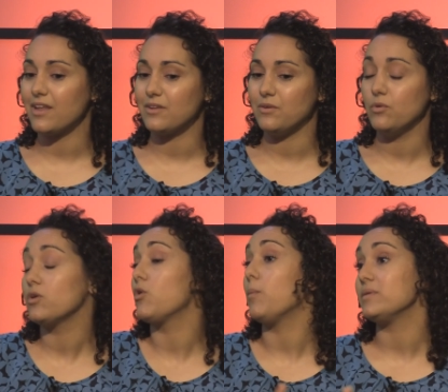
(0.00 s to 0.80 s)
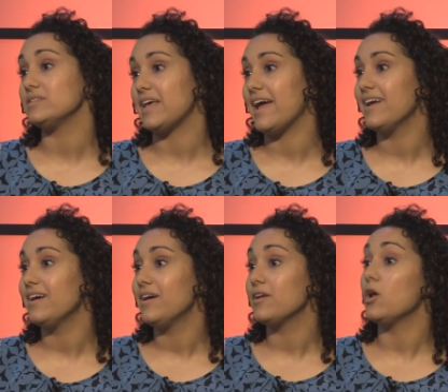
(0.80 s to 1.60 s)
Can you you can go up and say,
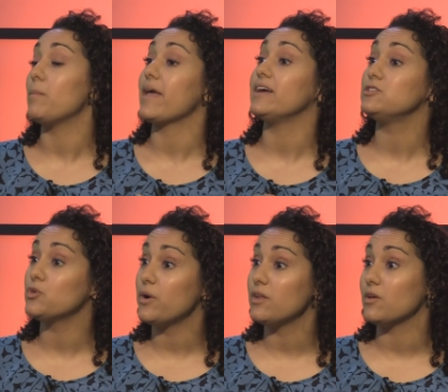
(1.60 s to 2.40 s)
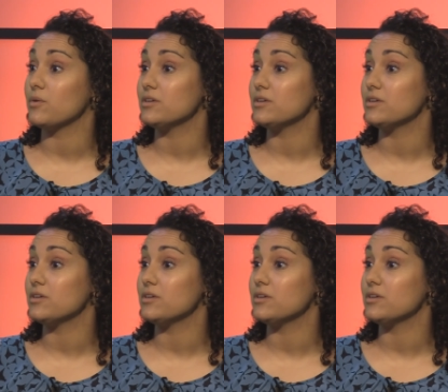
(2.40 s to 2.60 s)
you know, may I join you?